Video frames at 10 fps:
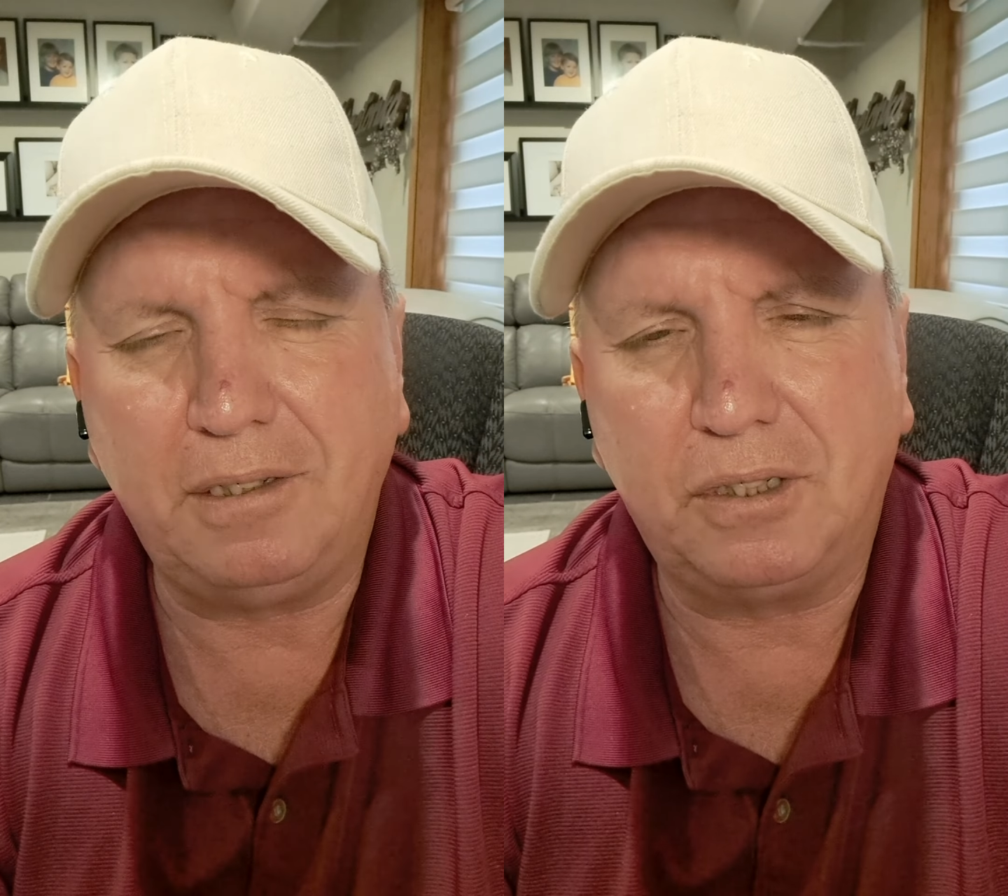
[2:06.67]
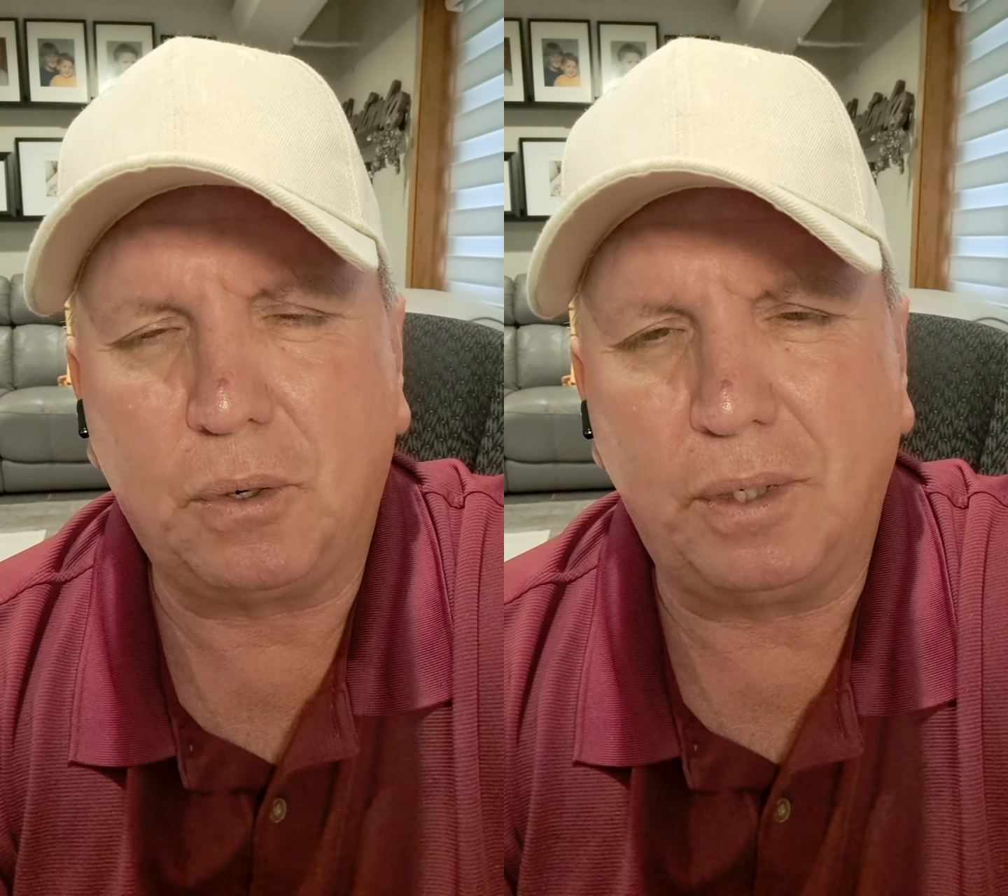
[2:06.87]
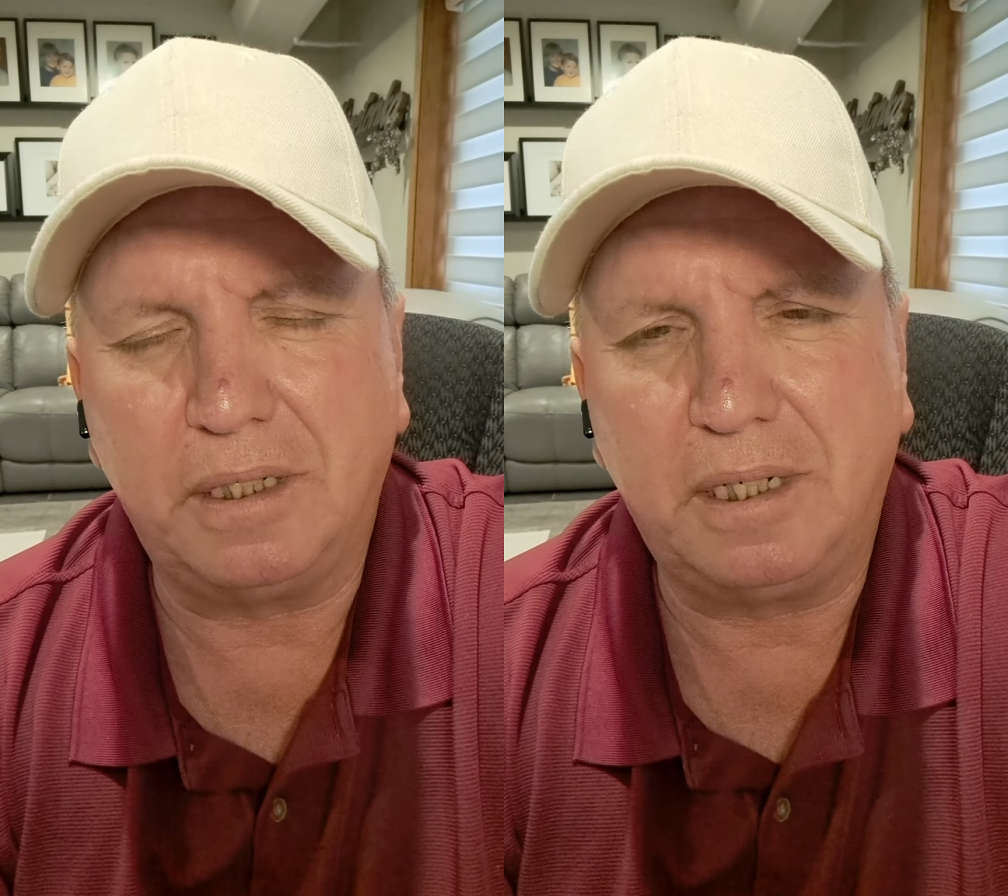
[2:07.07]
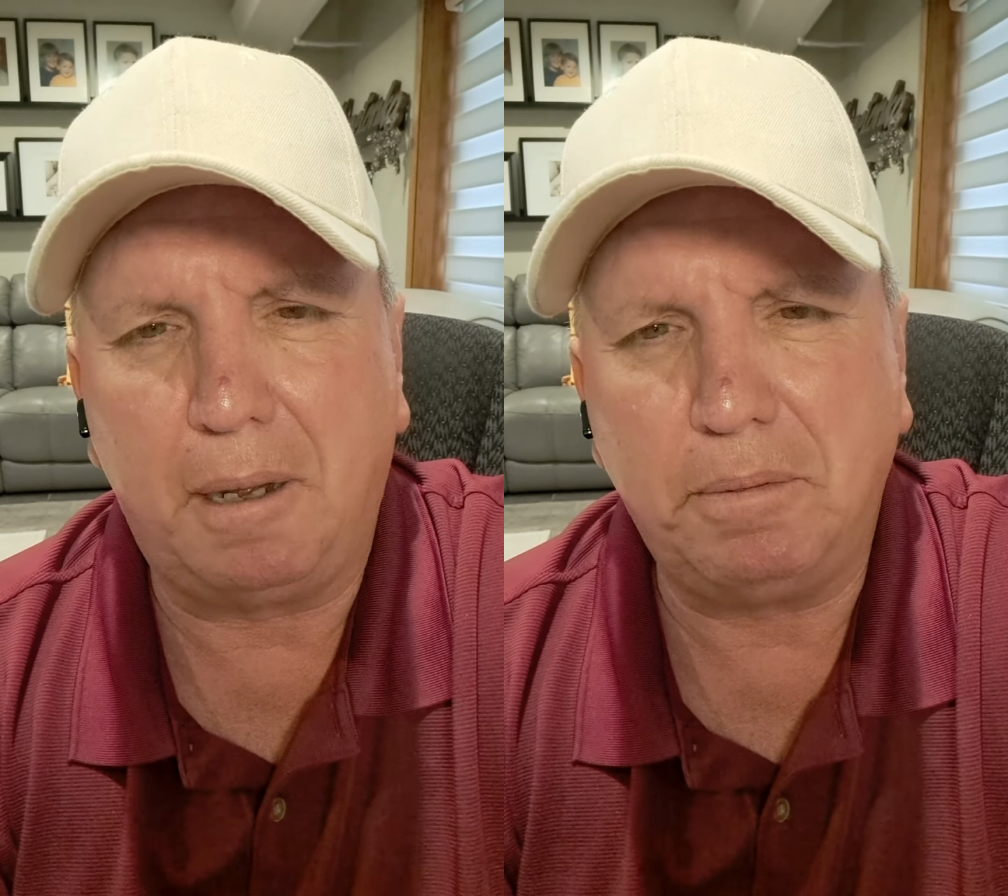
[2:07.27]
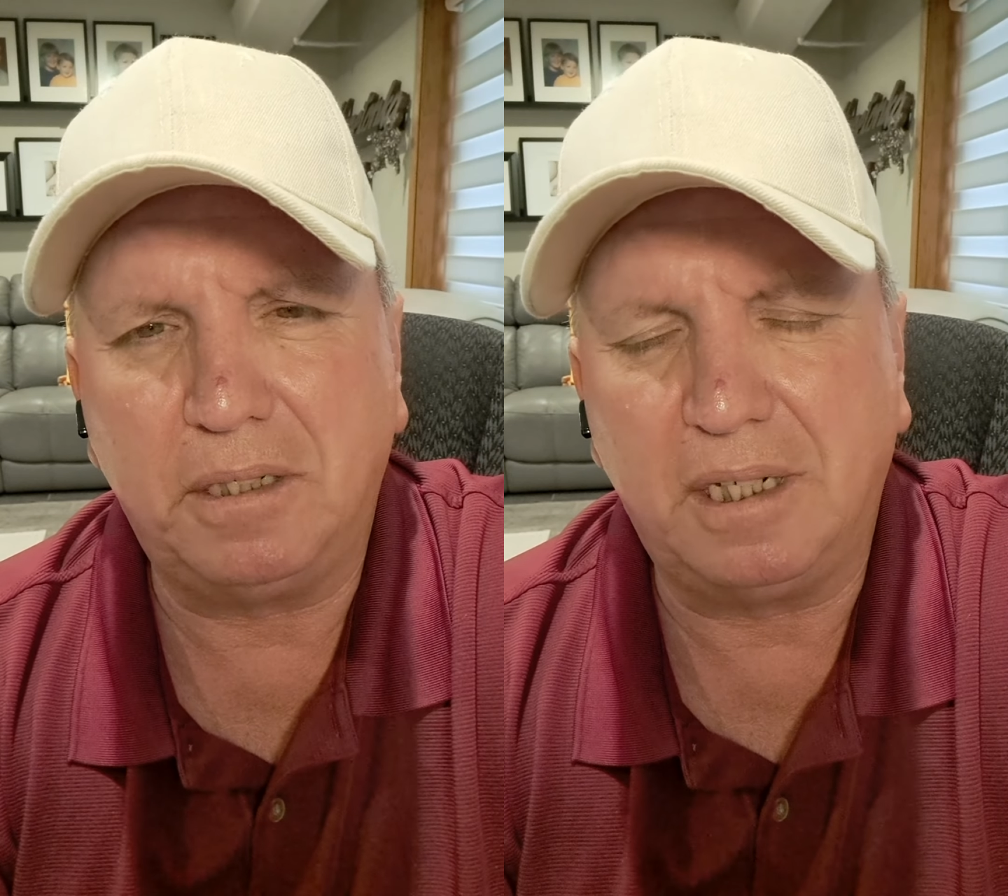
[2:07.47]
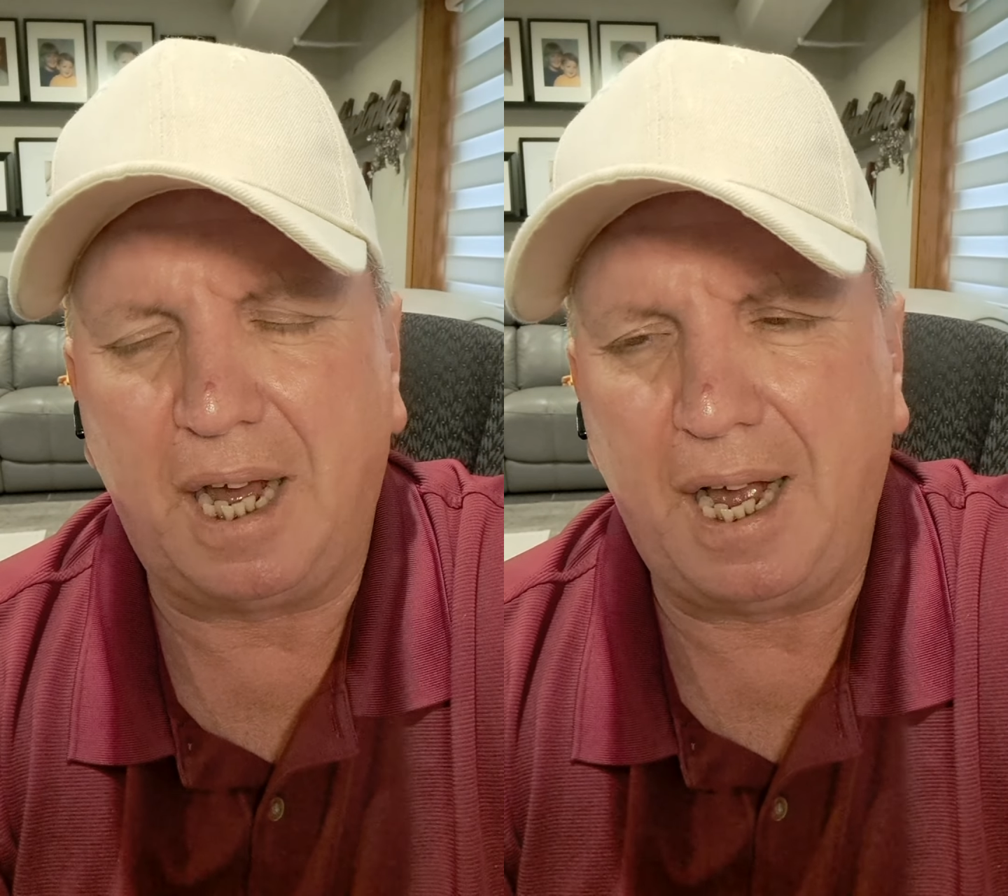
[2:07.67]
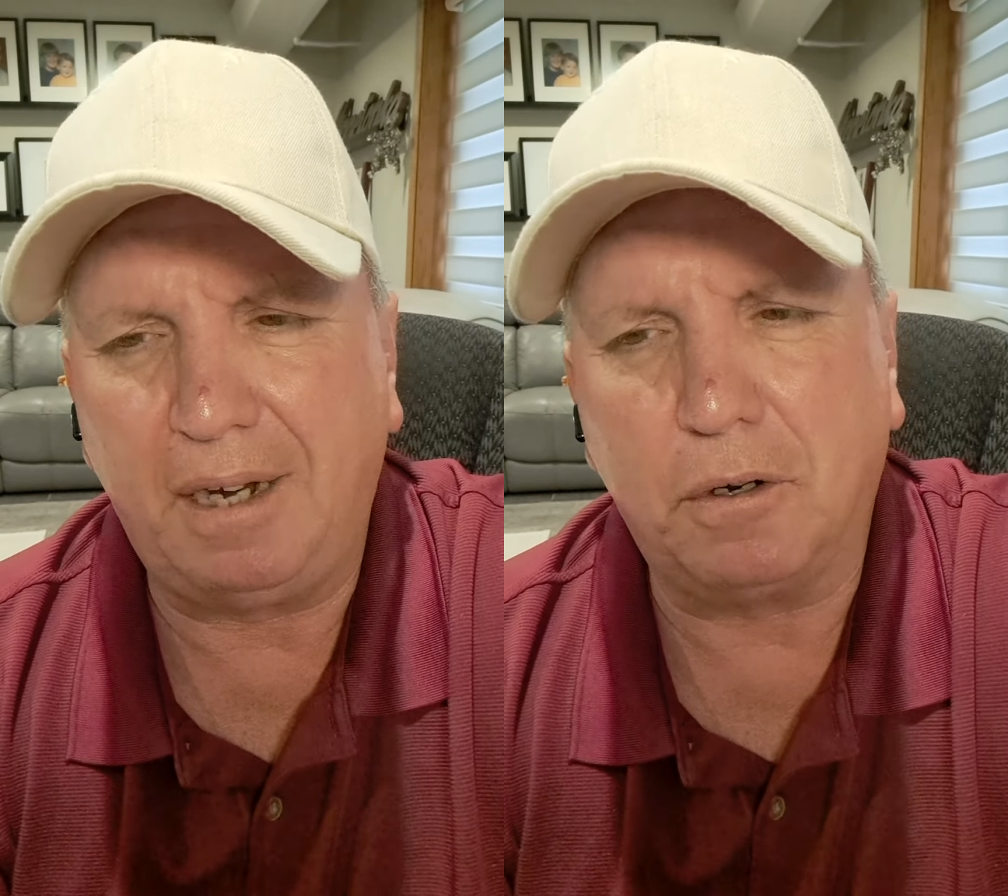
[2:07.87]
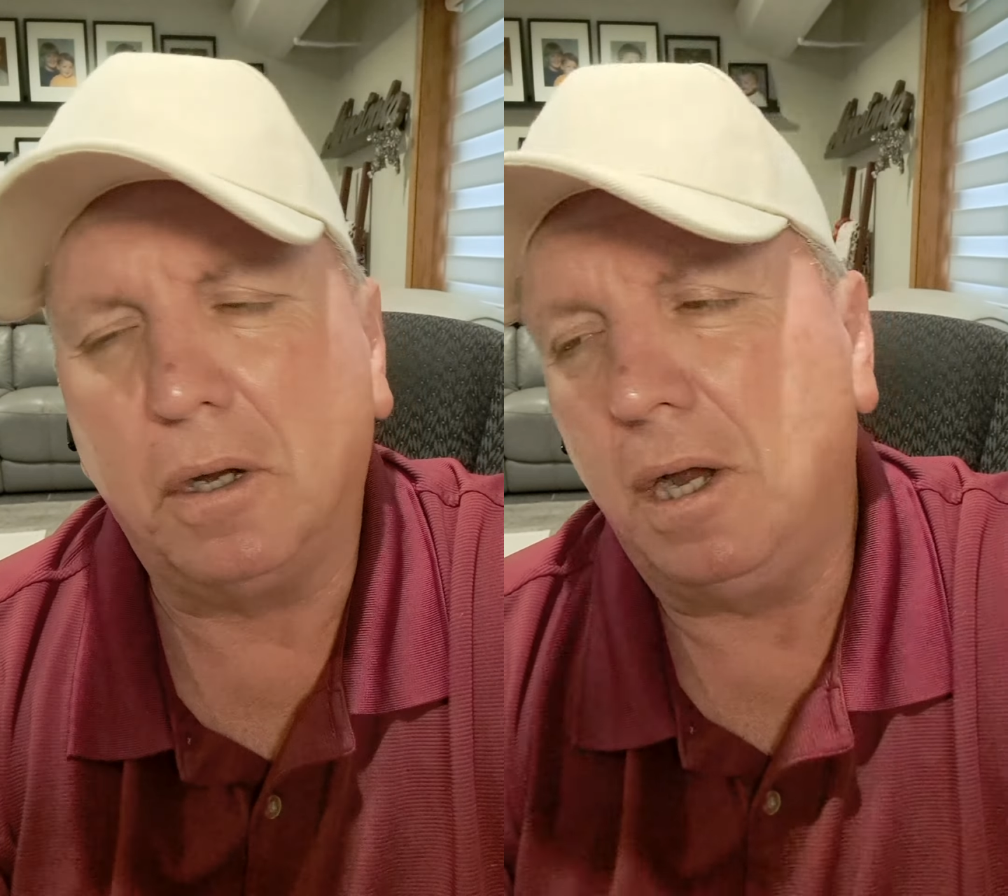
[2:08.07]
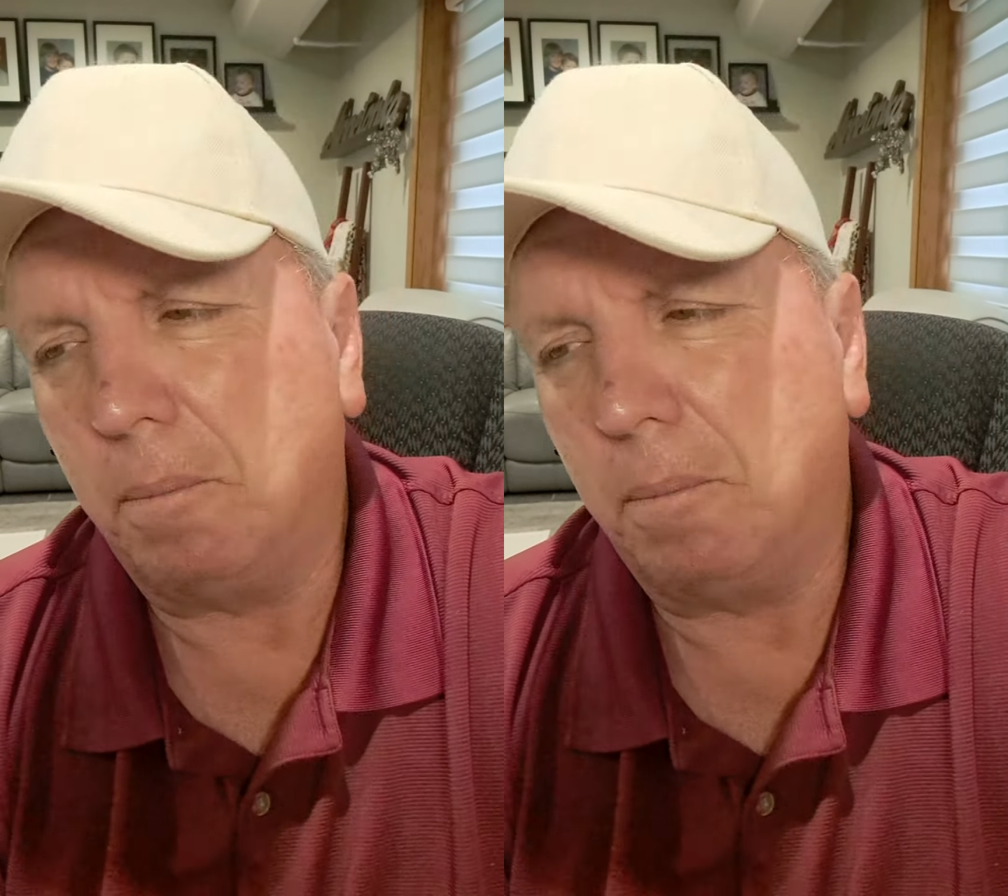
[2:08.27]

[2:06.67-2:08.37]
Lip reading: is going to step aside or